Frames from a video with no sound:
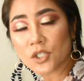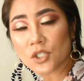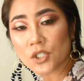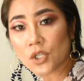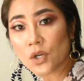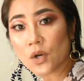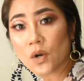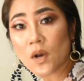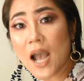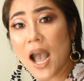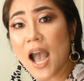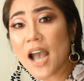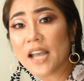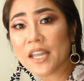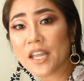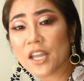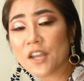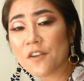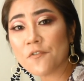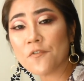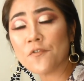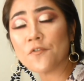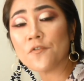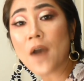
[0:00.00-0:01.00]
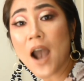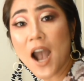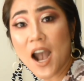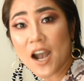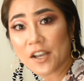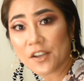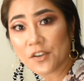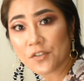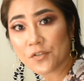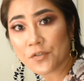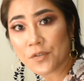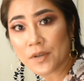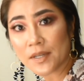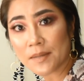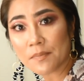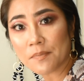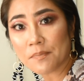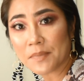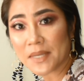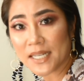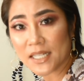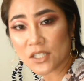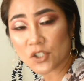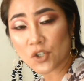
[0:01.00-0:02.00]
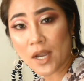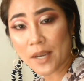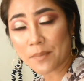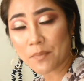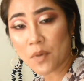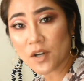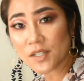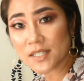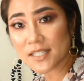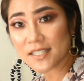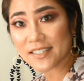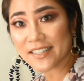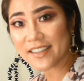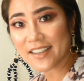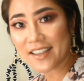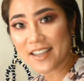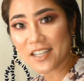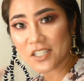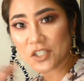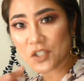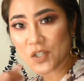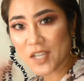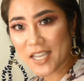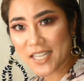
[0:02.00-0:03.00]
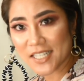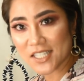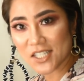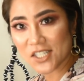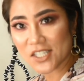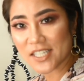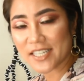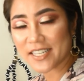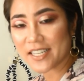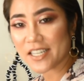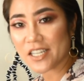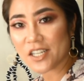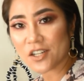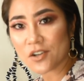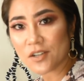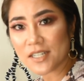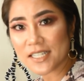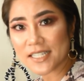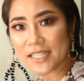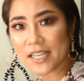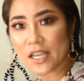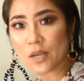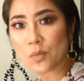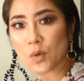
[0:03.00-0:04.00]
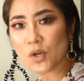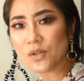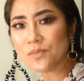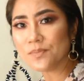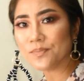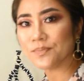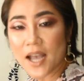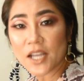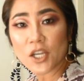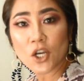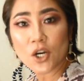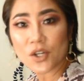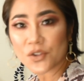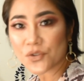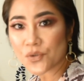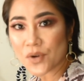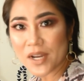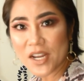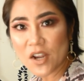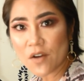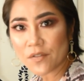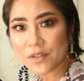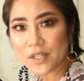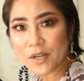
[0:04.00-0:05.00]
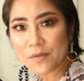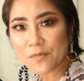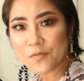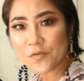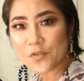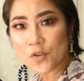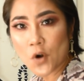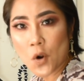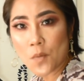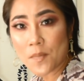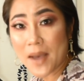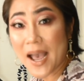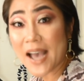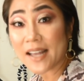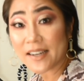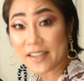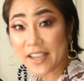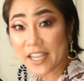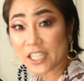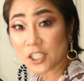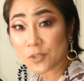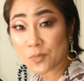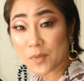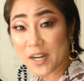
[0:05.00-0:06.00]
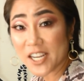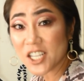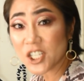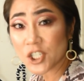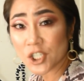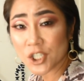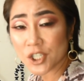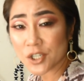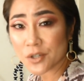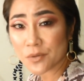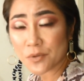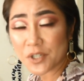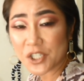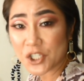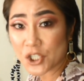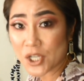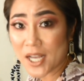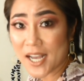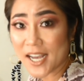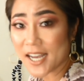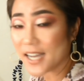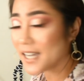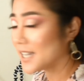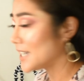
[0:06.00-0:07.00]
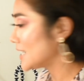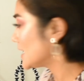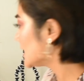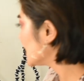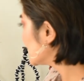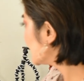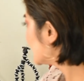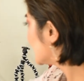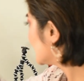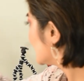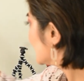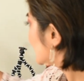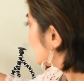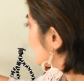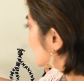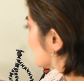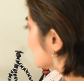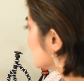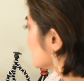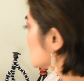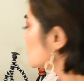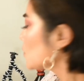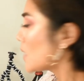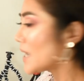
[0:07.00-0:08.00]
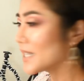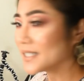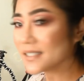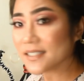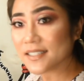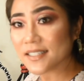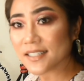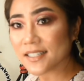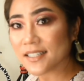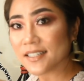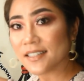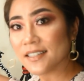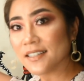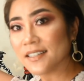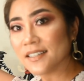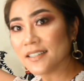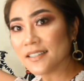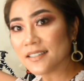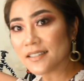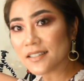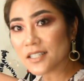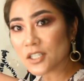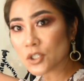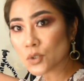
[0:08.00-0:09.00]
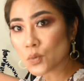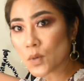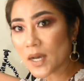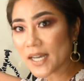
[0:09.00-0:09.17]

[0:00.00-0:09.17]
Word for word: So I have 5 mini tripods, as you can see here on the table. I got 3 of them from AliExpress, which are this one, and this